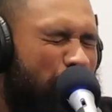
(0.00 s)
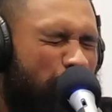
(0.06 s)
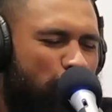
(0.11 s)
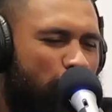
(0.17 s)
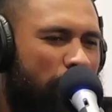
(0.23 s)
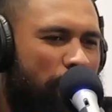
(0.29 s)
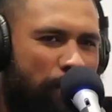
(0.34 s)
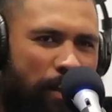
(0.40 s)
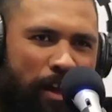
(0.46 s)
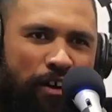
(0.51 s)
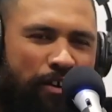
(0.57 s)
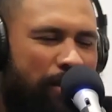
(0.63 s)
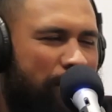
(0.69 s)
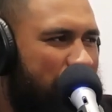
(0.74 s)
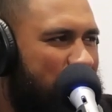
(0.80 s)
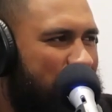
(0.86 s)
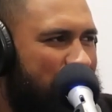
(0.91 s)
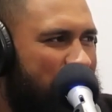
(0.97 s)
Because our
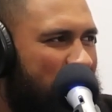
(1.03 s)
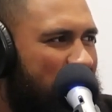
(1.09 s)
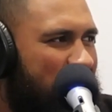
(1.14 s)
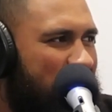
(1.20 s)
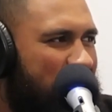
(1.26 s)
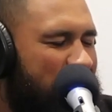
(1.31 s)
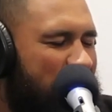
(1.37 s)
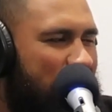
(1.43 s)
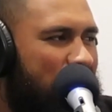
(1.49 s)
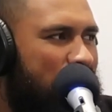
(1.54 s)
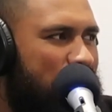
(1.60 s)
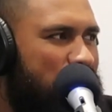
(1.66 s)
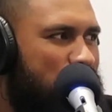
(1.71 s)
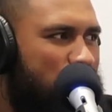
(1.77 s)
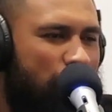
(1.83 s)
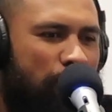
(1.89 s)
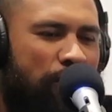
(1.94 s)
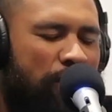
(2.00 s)
conditioning has led
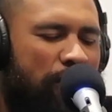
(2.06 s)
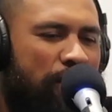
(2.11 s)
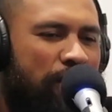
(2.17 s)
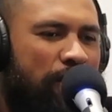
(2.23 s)
us to